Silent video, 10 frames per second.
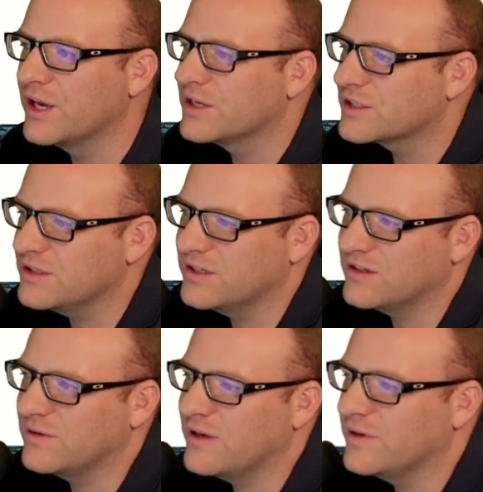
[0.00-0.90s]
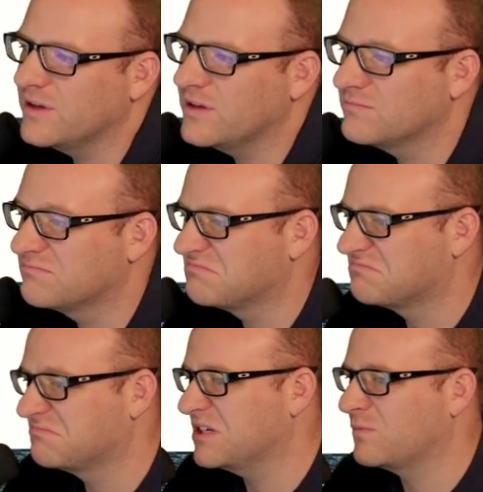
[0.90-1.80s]
So, maybe
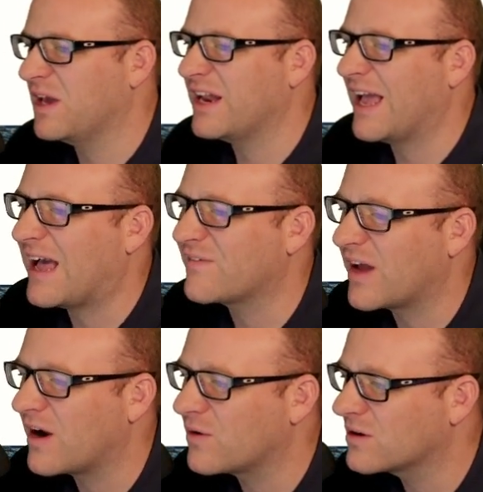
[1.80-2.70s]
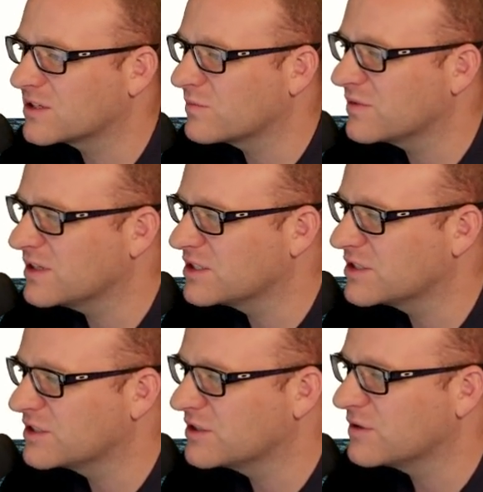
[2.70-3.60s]
we could wait a half hour or something. Let's
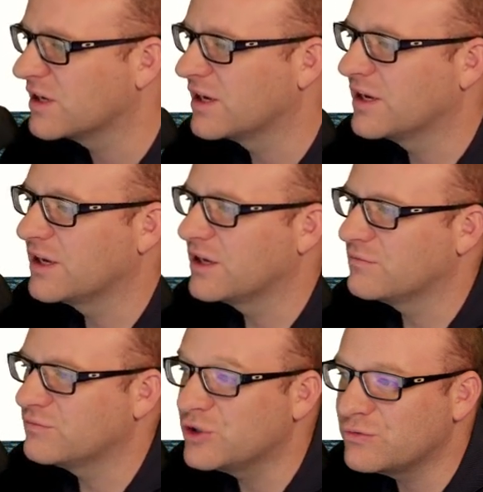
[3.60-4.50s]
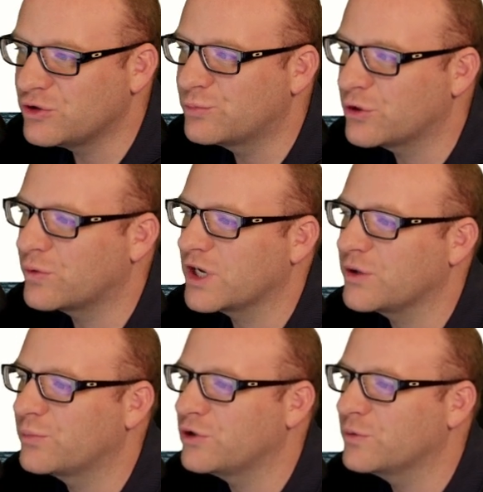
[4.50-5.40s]
just do you put what
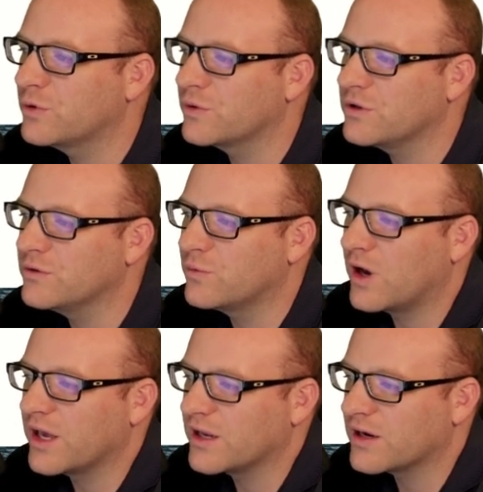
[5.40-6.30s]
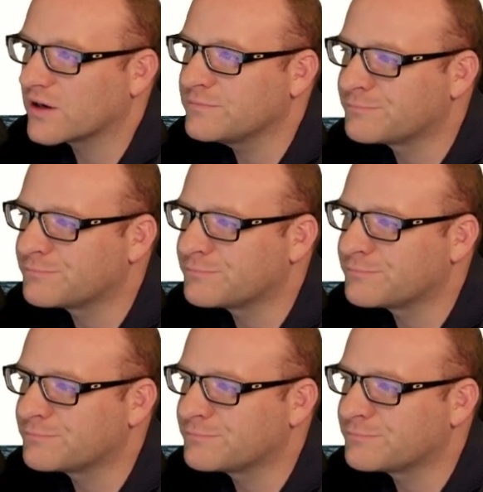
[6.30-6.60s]
you want here.